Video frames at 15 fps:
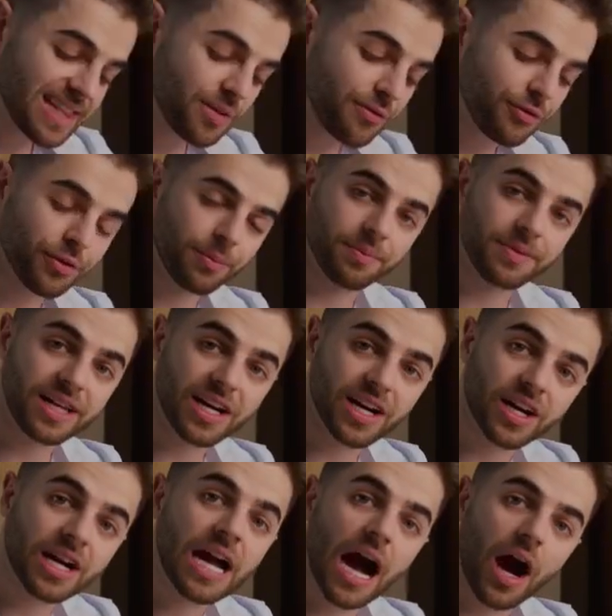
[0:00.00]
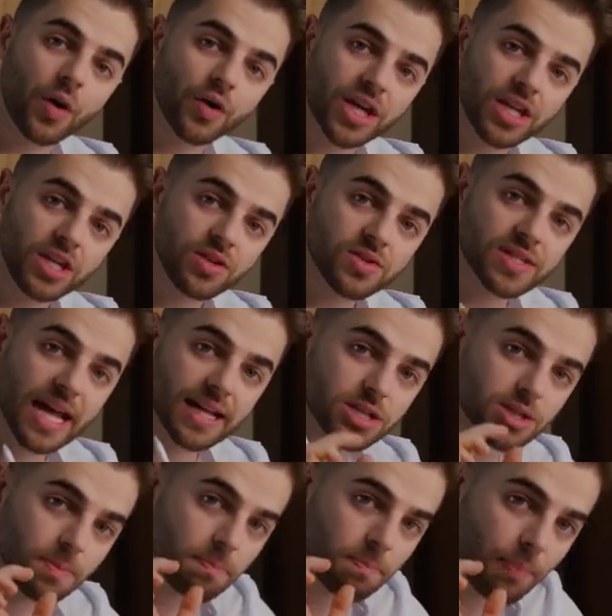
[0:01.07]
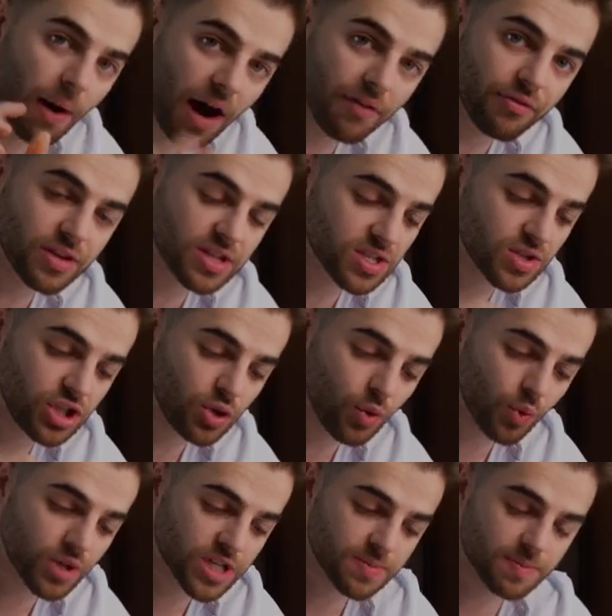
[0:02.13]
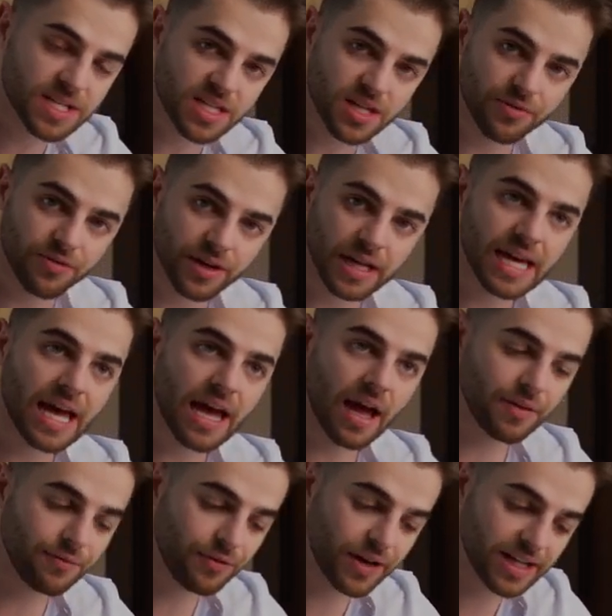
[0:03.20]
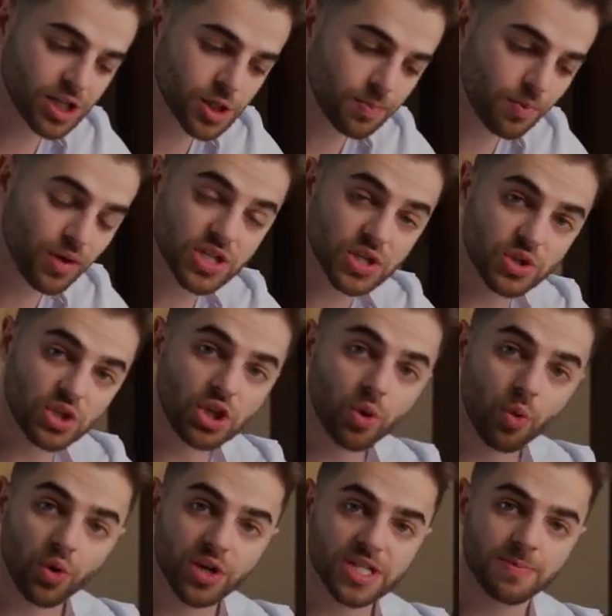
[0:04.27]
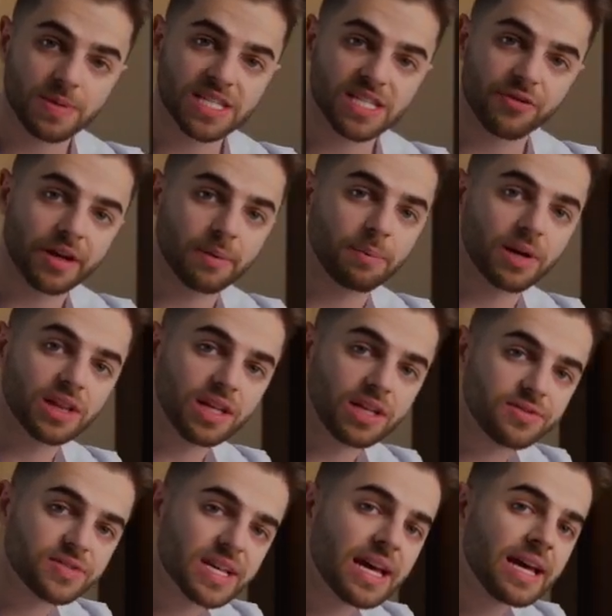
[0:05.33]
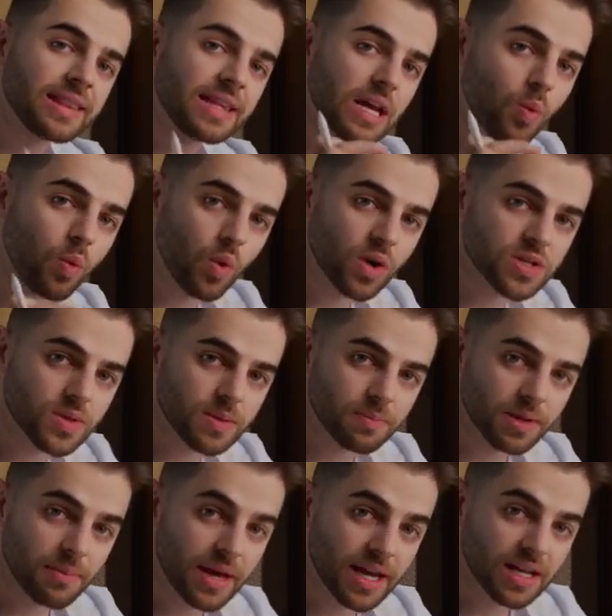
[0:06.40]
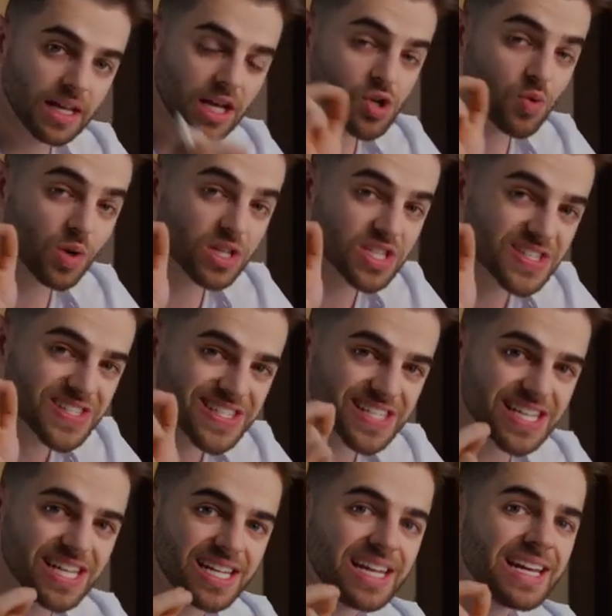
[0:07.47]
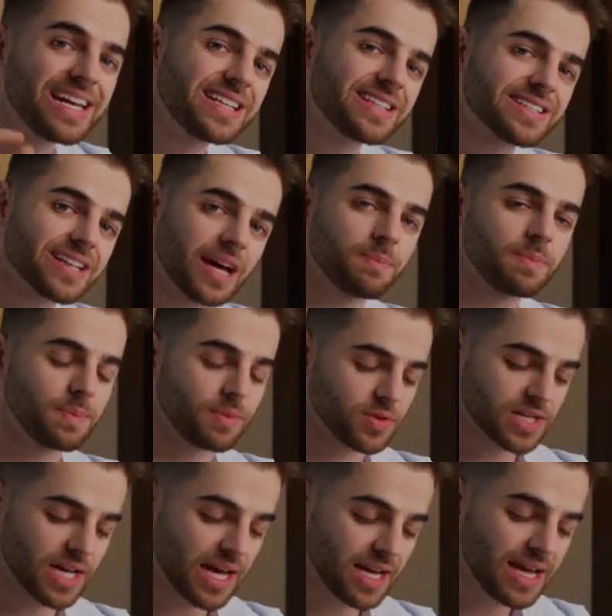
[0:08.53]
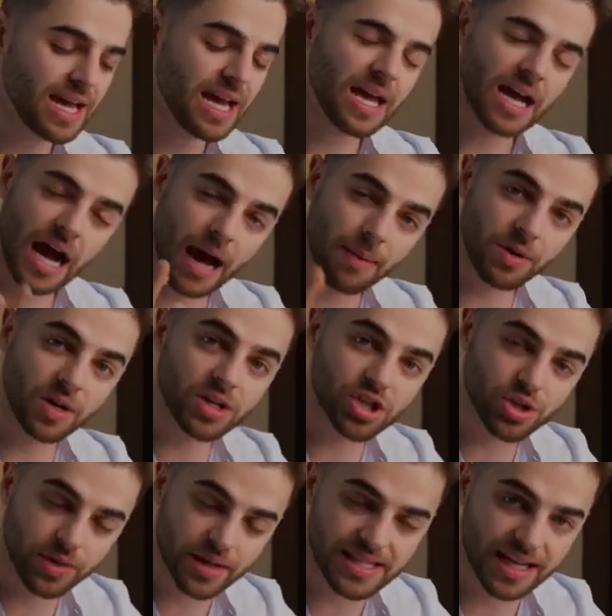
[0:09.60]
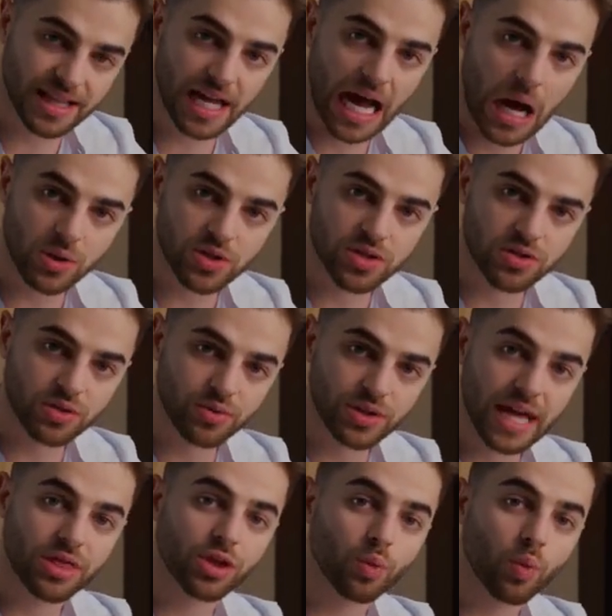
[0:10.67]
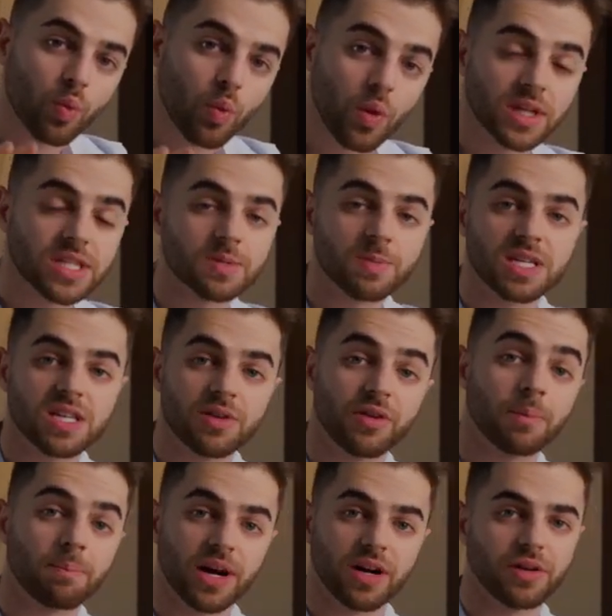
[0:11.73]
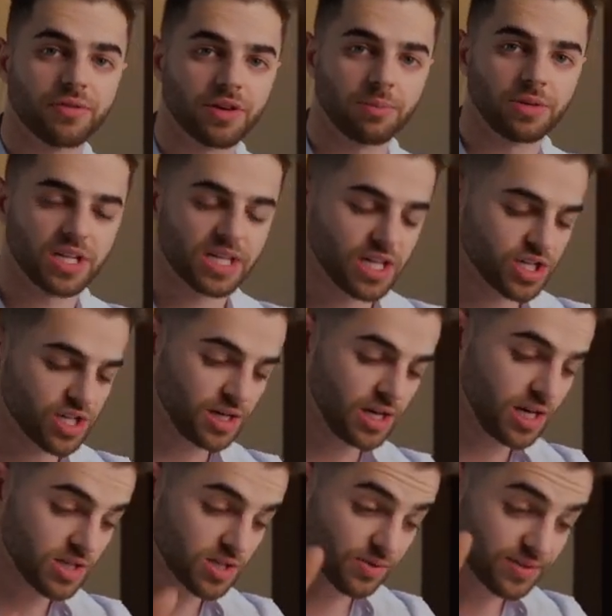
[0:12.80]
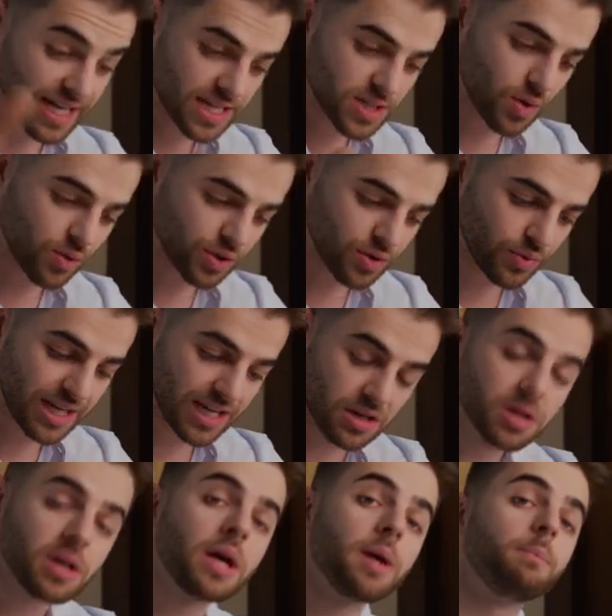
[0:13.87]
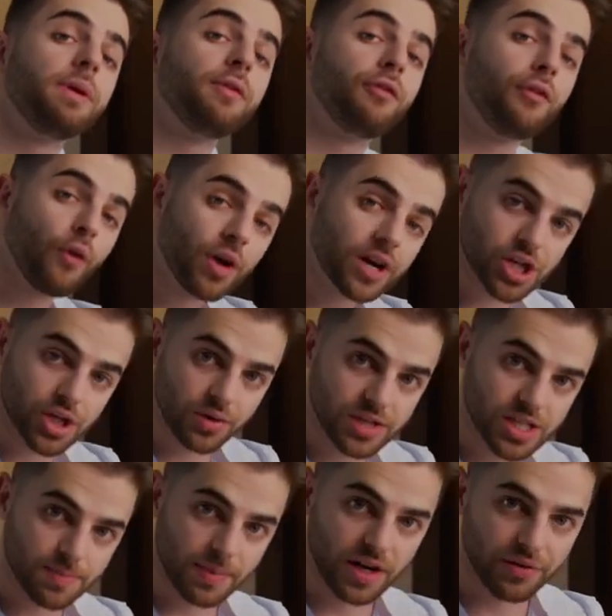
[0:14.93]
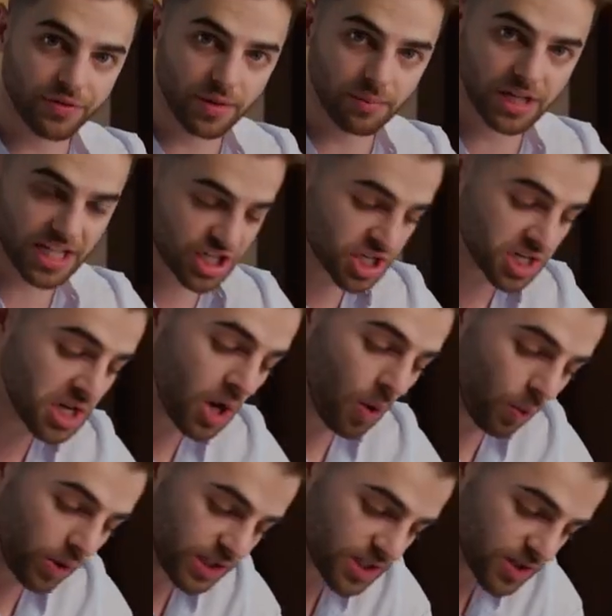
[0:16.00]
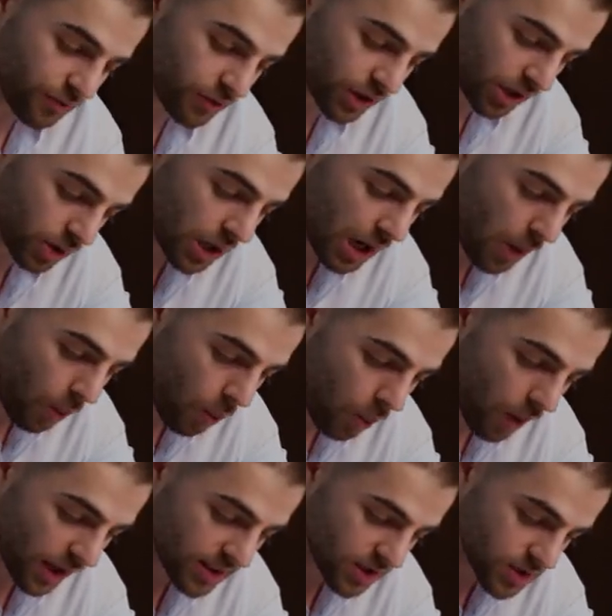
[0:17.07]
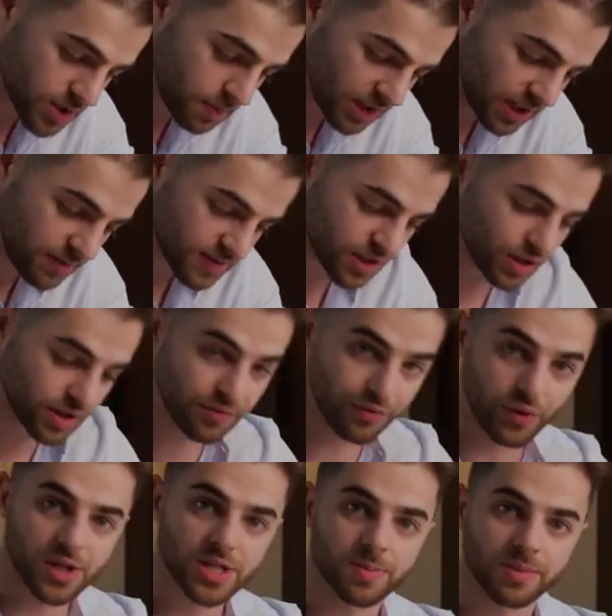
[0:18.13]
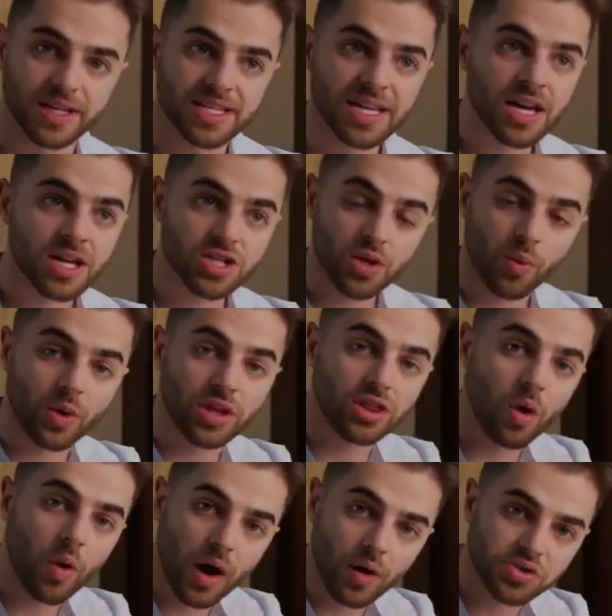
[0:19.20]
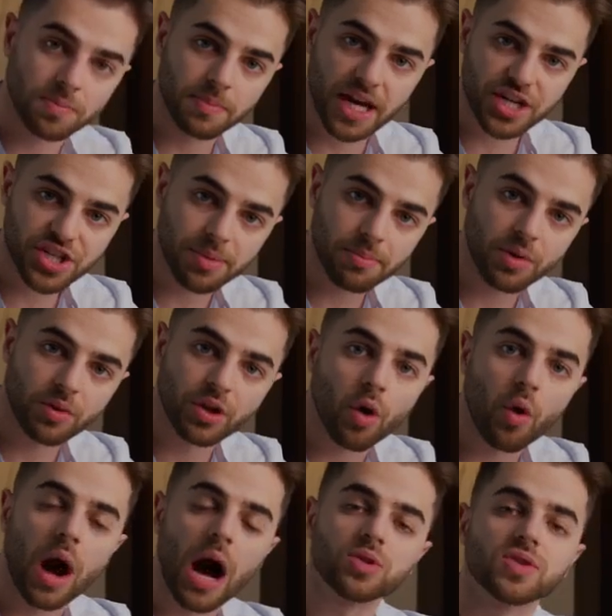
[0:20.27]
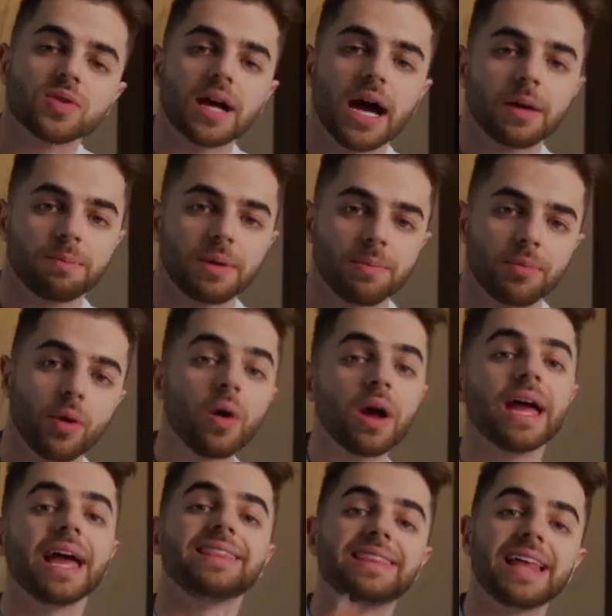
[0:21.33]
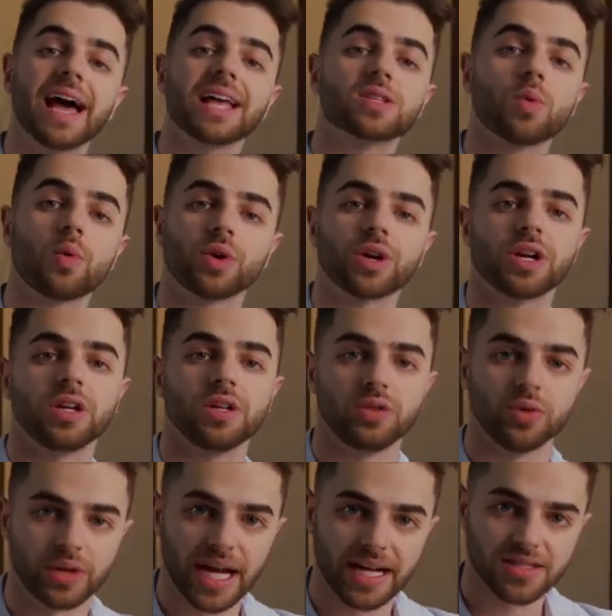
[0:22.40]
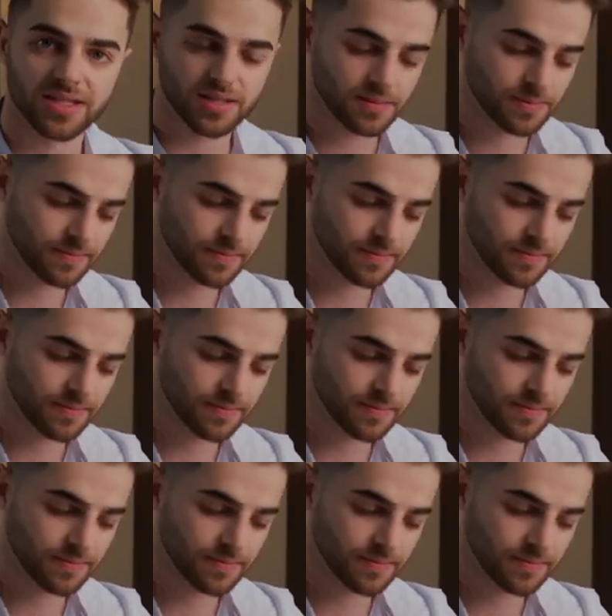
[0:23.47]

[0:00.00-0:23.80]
then from there, how you can use that to pivot to your specific advantage points, to your specific beliefs that you want to implement and that you want to sit inside people's head. I'm going to show you exactly how to do that through one specific pattern of communication. So that's what we're doing here. Before I show you this pattern of communication, we need to figure out what those beliefs are in the first place, so we know how to match them and know how to guide people. And that's what we're going to do next.